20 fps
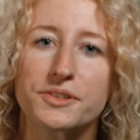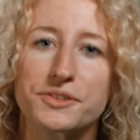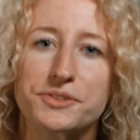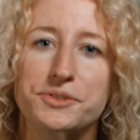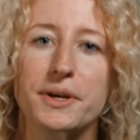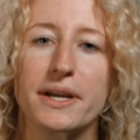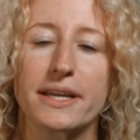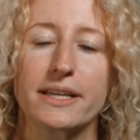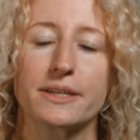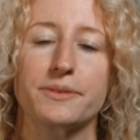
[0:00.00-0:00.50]

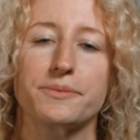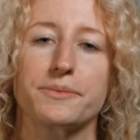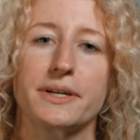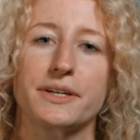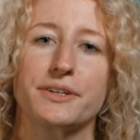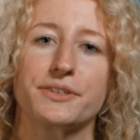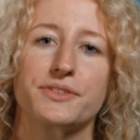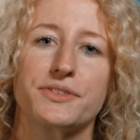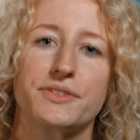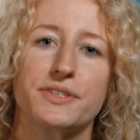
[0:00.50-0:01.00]
striking when
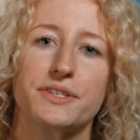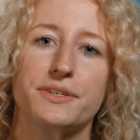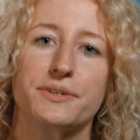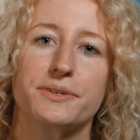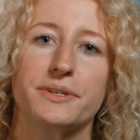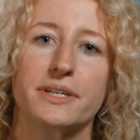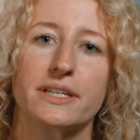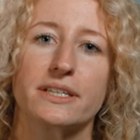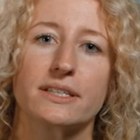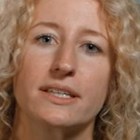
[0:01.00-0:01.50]

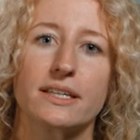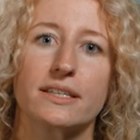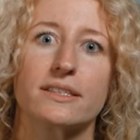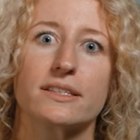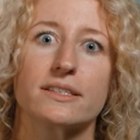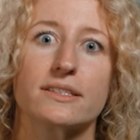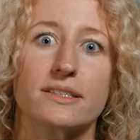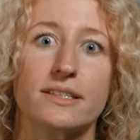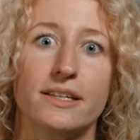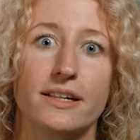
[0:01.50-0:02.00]
considering that
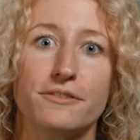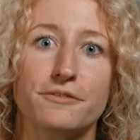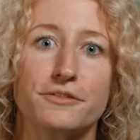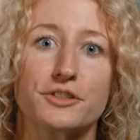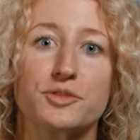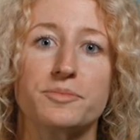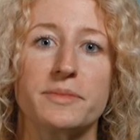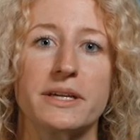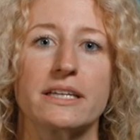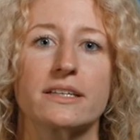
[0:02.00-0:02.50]
the
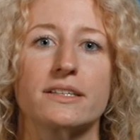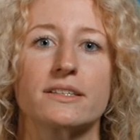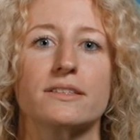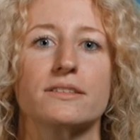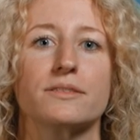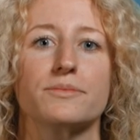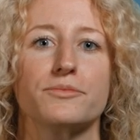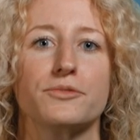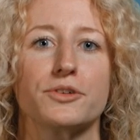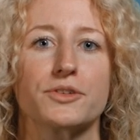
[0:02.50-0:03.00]
selfish
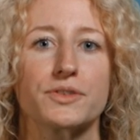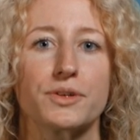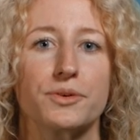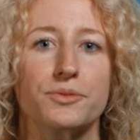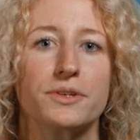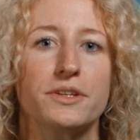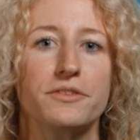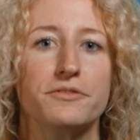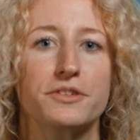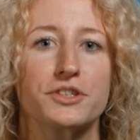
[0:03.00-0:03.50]
mechanism was
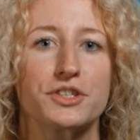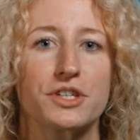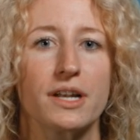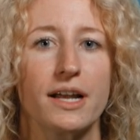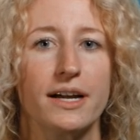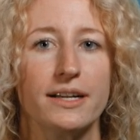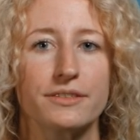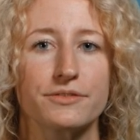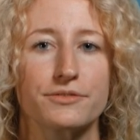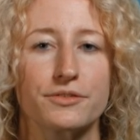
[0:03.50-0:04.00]
only
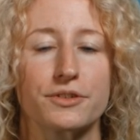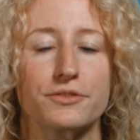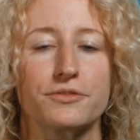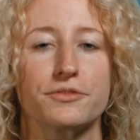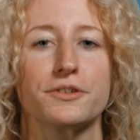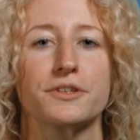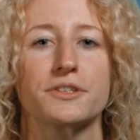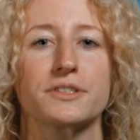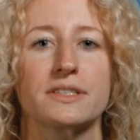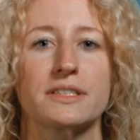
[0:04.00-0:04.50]
visualized for the
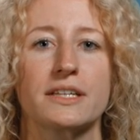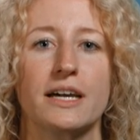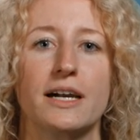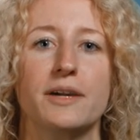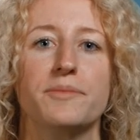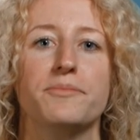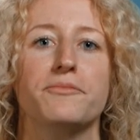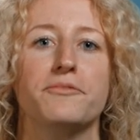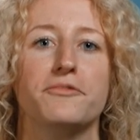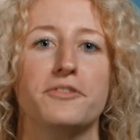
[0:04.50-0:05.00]
first
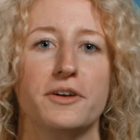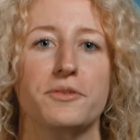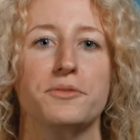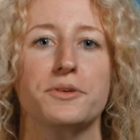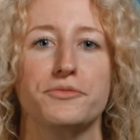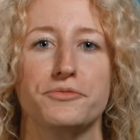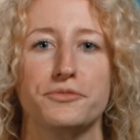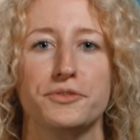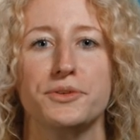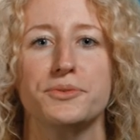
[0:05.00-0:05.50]
time very
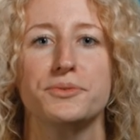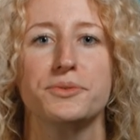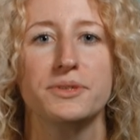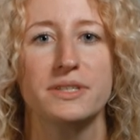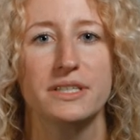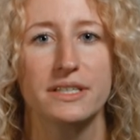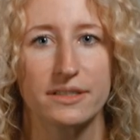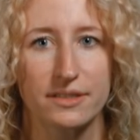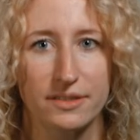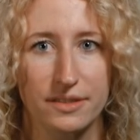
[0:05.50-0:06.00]
few
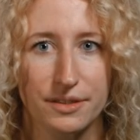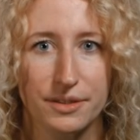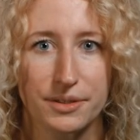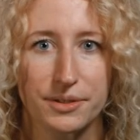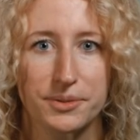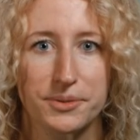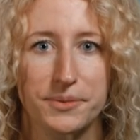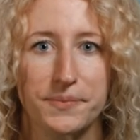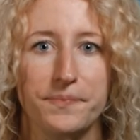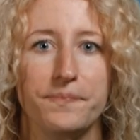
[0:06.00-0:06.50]
years
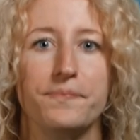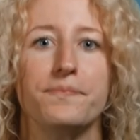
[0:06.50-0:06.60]
ago.